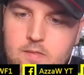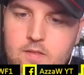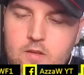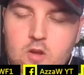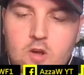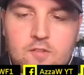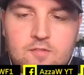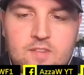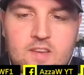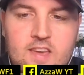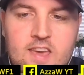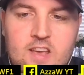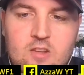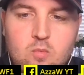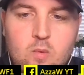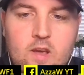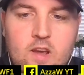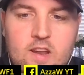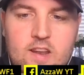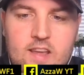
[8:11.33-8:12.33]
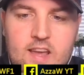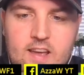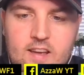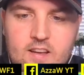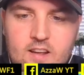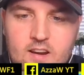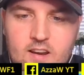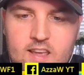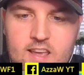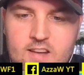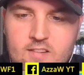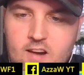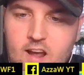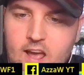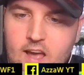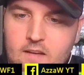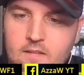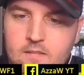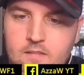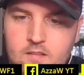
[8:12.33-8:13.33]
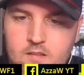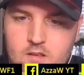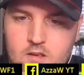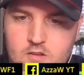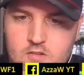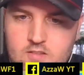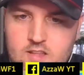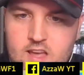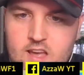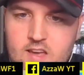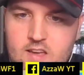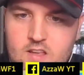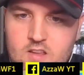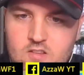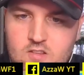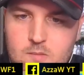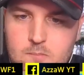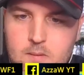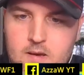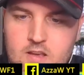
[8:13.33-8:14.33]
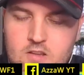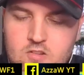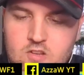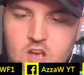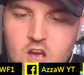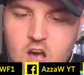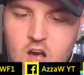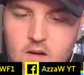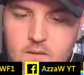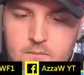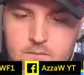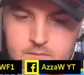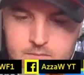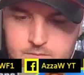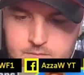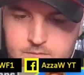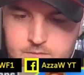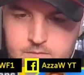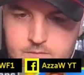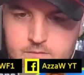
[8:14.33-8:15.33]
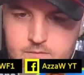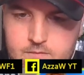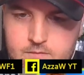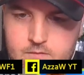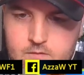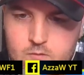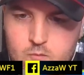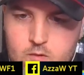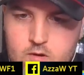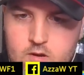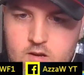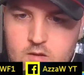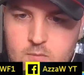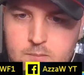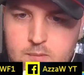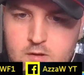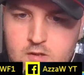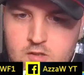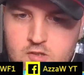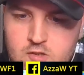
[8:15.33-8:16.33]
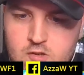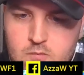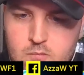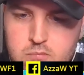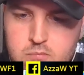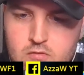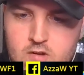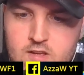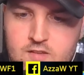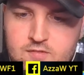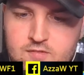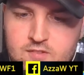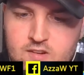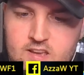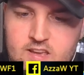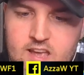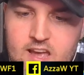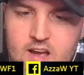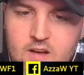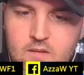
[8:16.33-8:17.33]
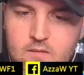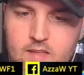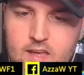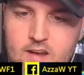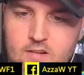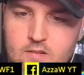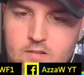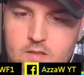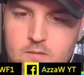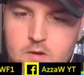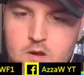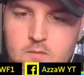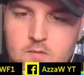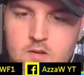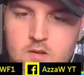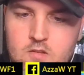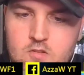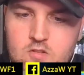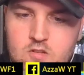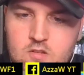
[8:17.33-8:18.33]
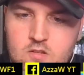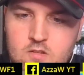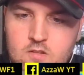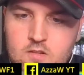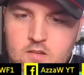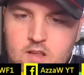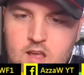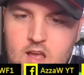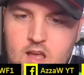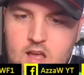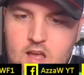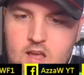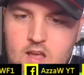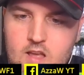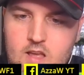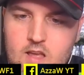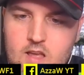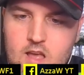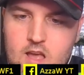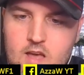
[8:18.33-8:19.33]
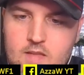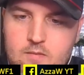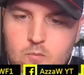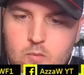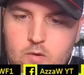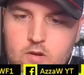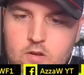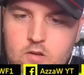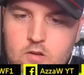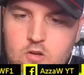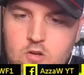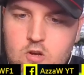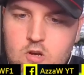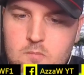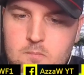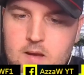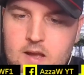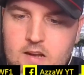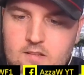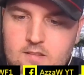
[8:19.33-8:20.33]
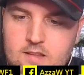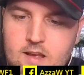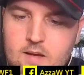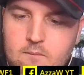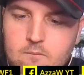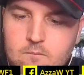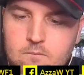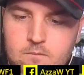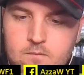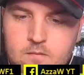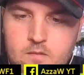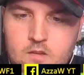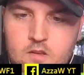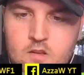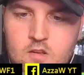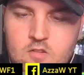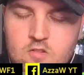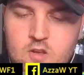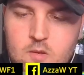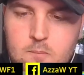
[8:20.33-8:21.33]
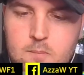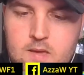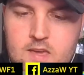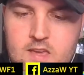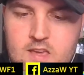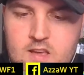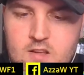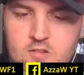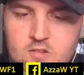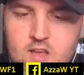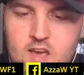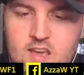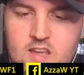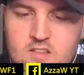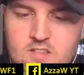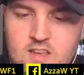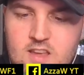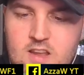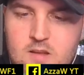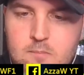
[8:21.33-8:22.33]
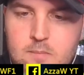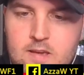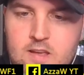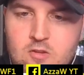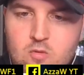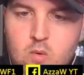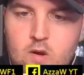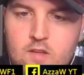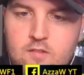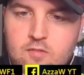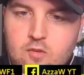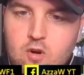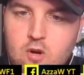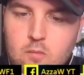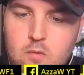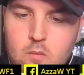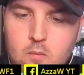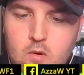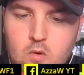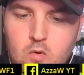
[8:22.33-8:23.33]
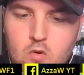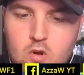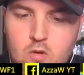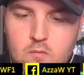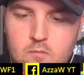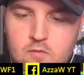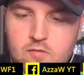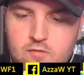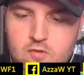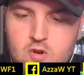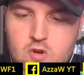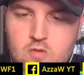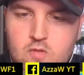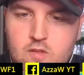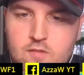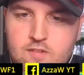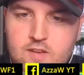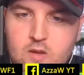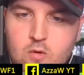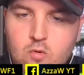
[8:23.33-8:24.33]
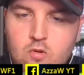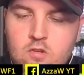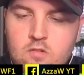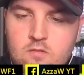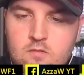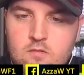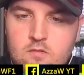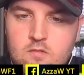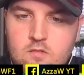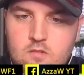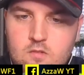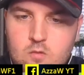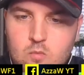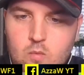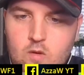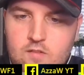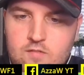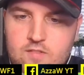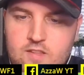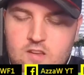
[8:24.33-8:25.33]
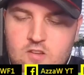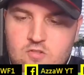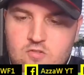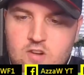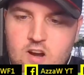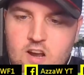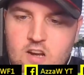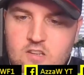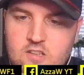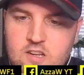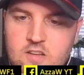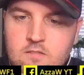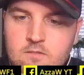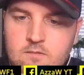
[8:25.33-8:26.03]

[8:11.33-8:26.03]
good thing is we're going to get clear air as there is the pace car. We're going to push briefly out there at the moment. And we're going to cut back down. So P18, P24, we will come through the field with this strategy.